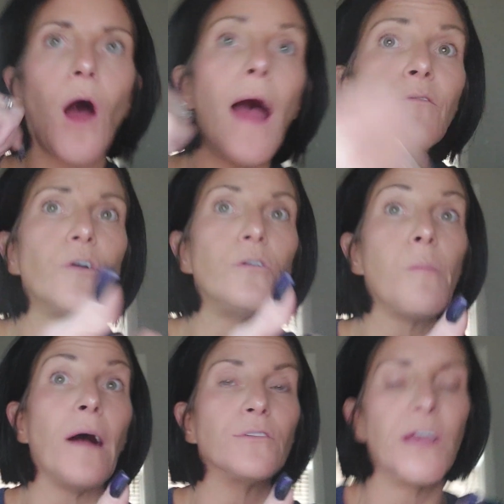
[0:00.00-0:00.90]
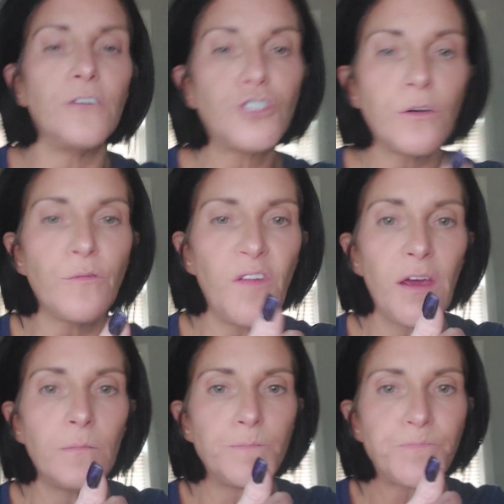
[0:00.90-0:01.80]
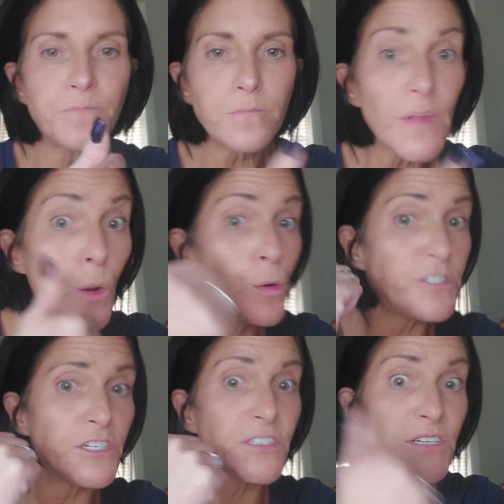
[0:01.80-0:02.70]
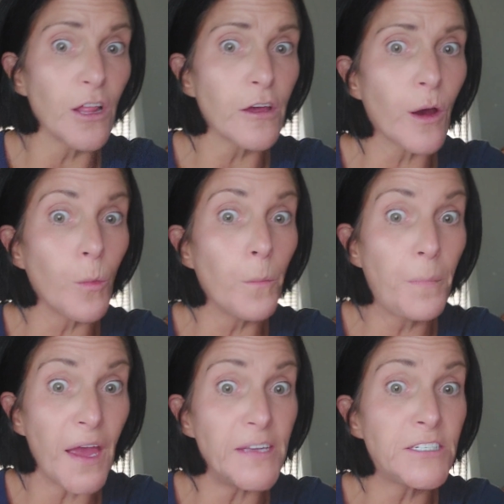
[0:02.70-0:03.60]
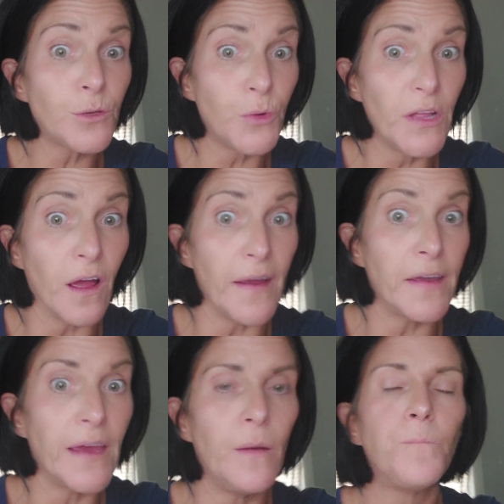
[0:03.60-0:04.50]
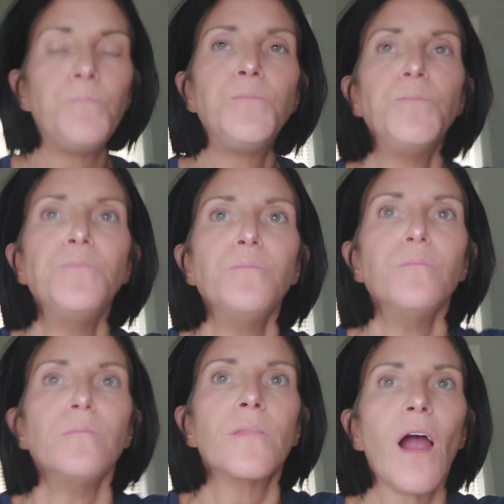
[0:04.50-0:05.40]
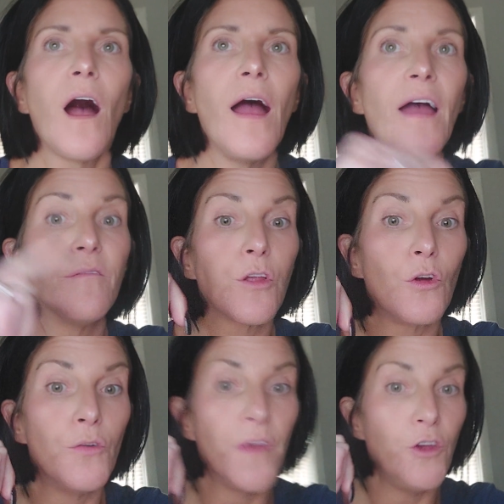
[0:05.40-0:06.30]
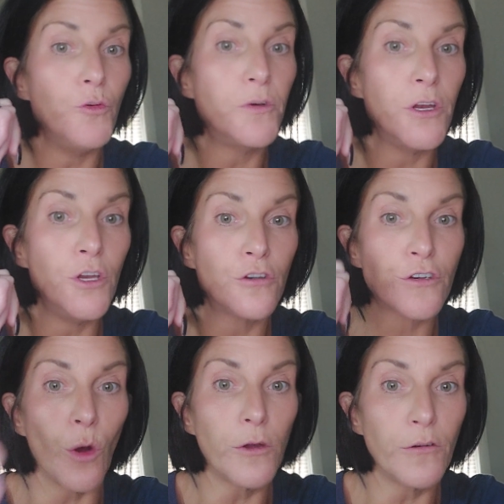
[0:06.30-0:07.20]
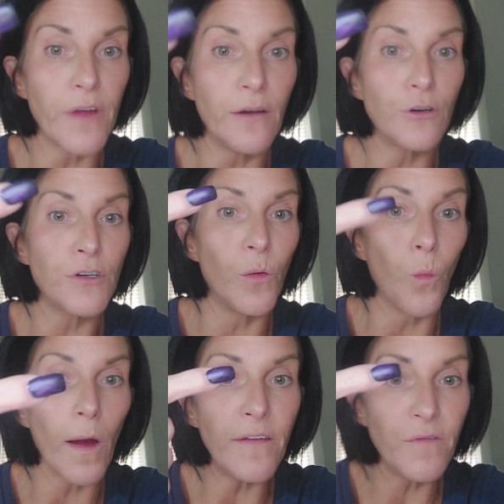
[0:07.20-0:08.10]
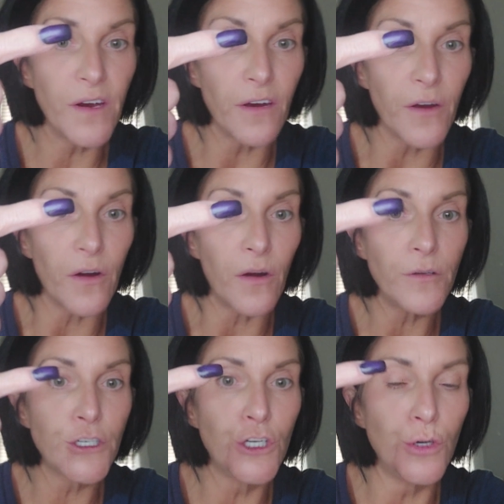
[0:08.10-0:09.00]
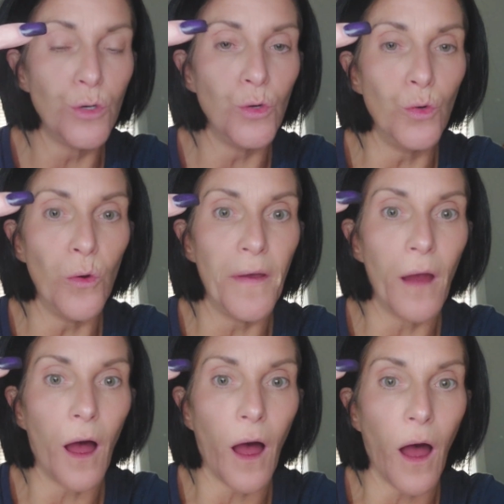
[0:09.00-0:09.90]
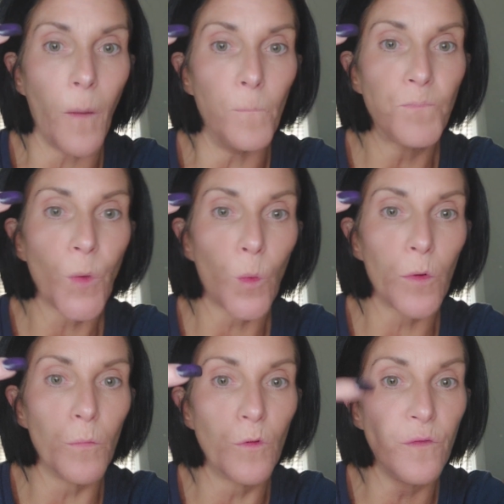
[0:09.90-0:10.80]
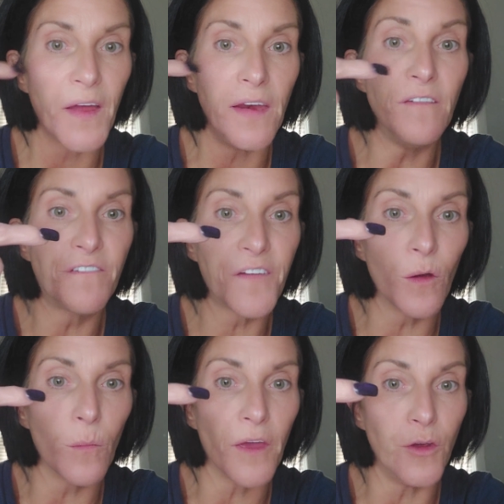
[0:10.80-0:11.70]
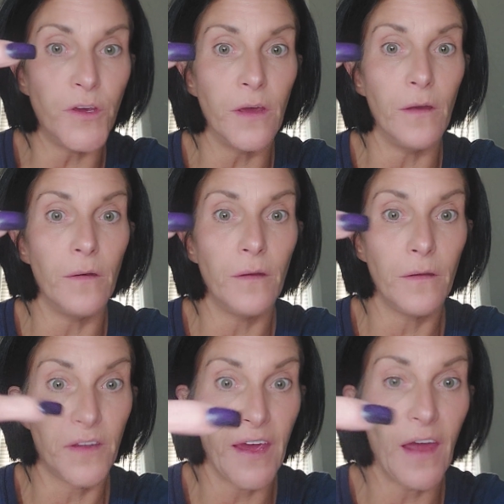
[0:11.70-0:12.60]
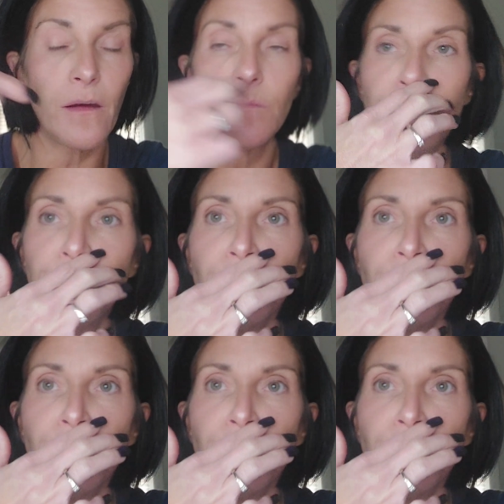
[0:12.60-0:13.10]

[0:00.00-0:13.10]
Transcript: So I learned about Denture Fit, which is silicone-based reline kit. I have learned that you can soak your dentures in white vinegar to um, remove any film that you can get.